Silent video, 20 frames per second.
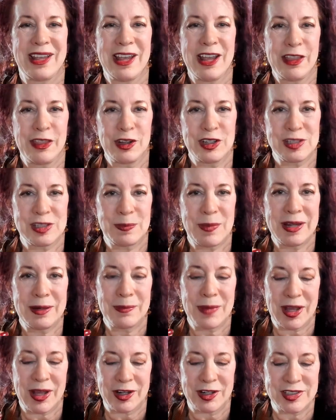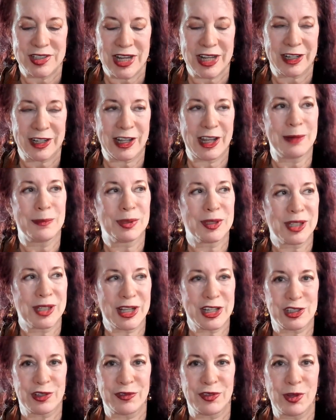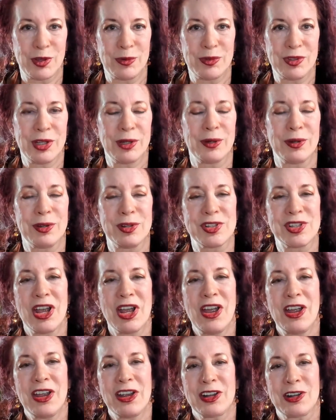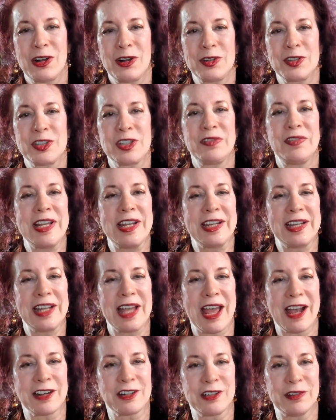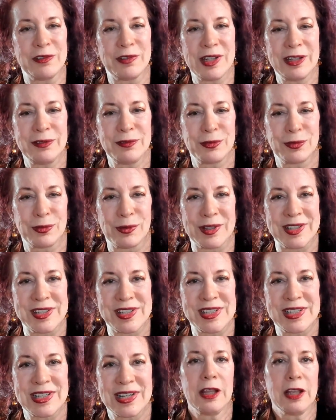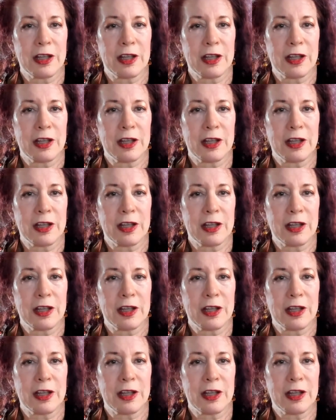There's been about a decade plus a few years cultivating active inference,